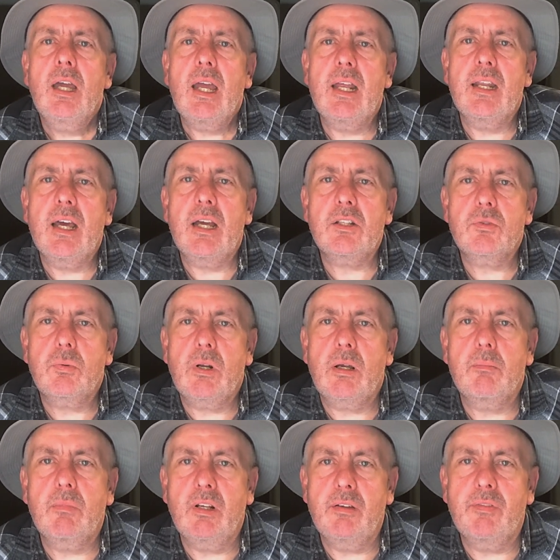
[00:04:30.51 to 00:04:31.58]
And that's what
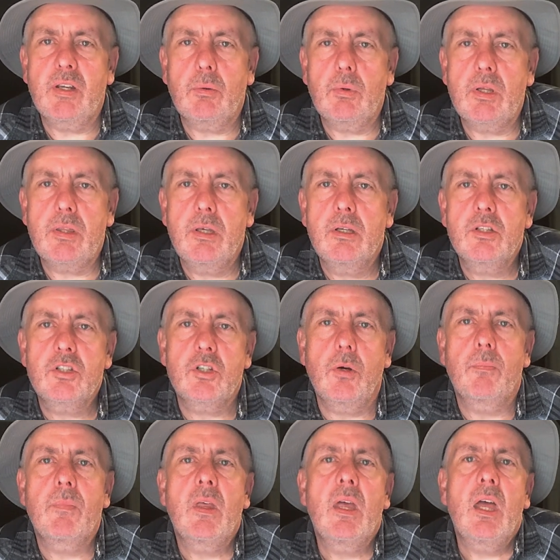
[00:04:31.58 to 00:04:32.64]
I'm living with.
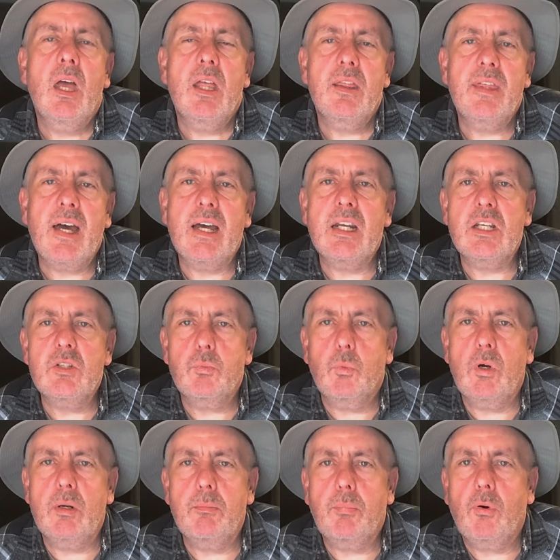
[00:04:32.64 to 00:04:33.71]
So that is
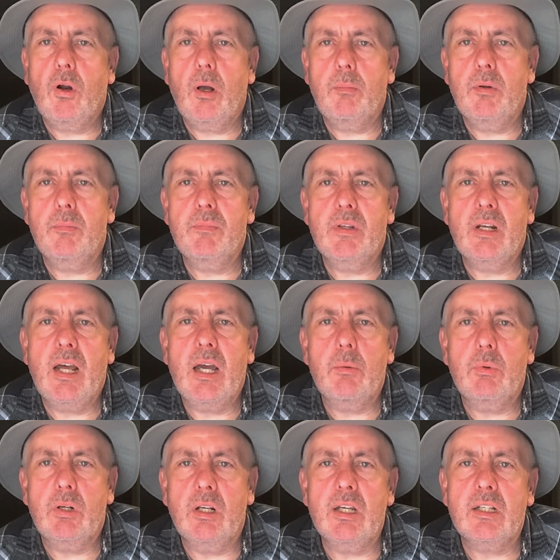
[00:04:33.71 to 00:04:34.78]
one problem that I
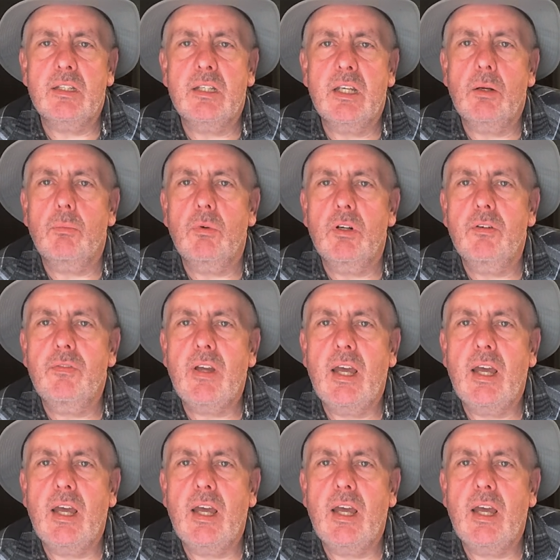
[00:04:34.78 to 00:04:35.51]
would like to get rid of.